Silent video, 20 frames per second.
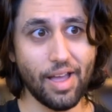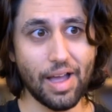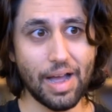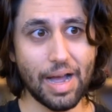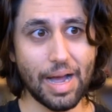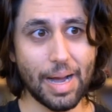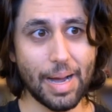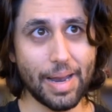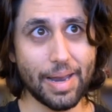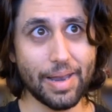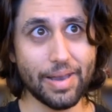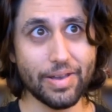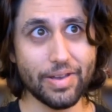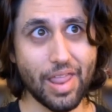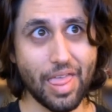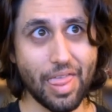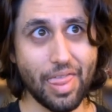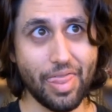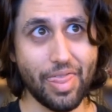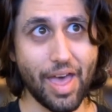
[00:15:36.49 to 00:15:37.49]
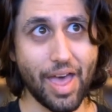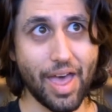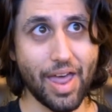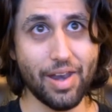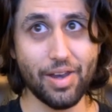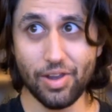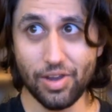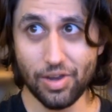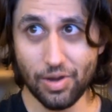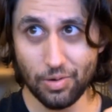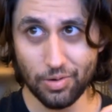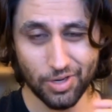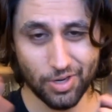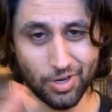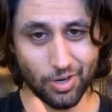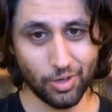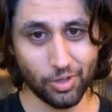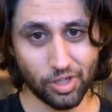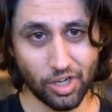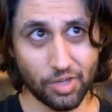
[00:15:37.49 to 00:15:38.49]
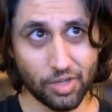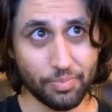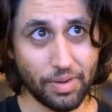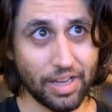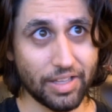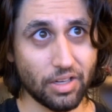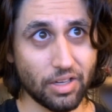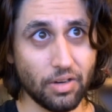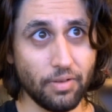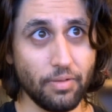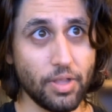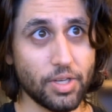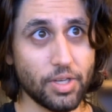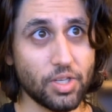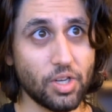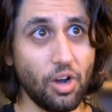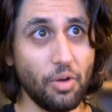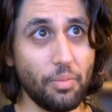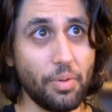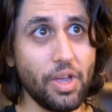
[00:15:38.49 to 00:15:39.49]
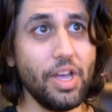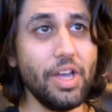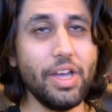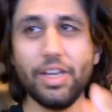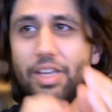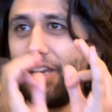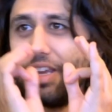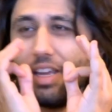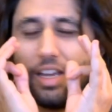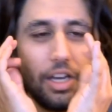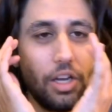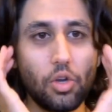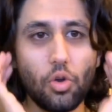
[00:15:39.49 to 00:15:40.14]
and then use your contrast paints over the top yeah,